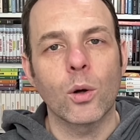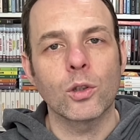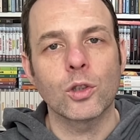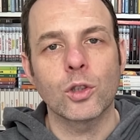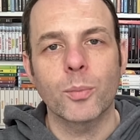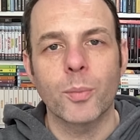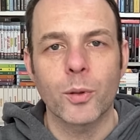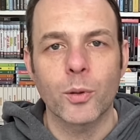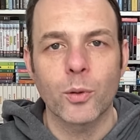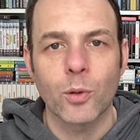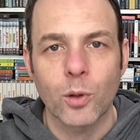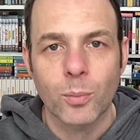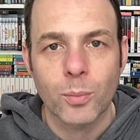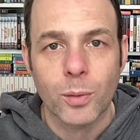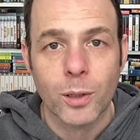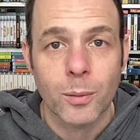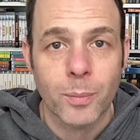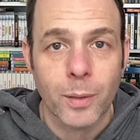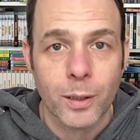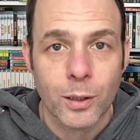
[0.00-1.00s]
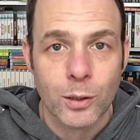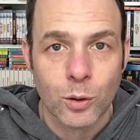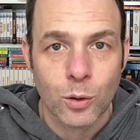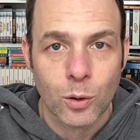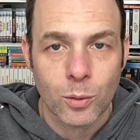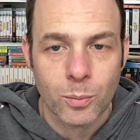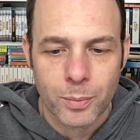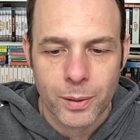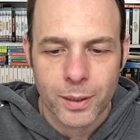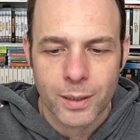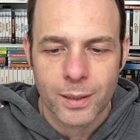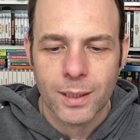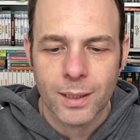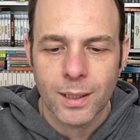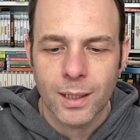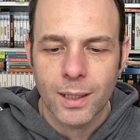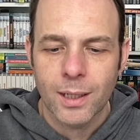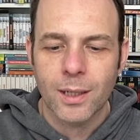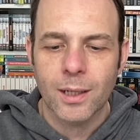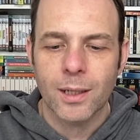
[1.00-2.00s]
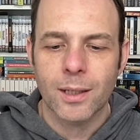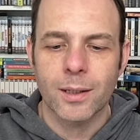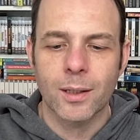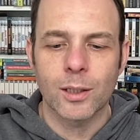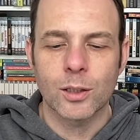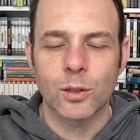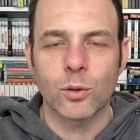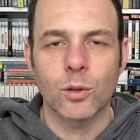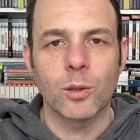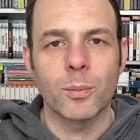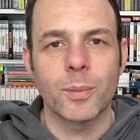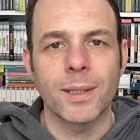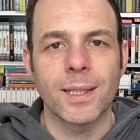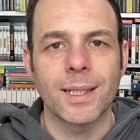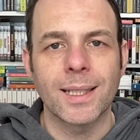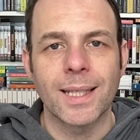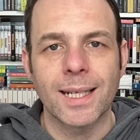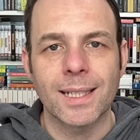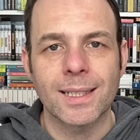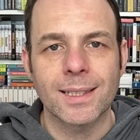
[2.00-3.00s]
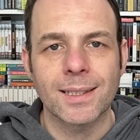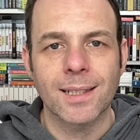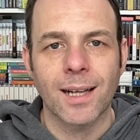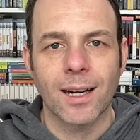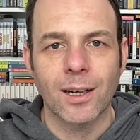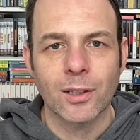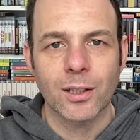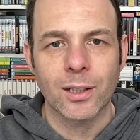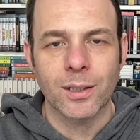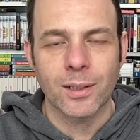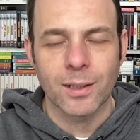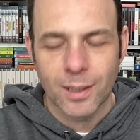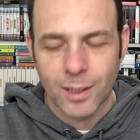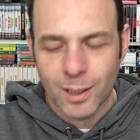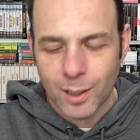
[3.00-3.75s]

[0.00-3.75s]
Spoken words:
entrepreneur, played by Sean Bean, that is going to be the next target.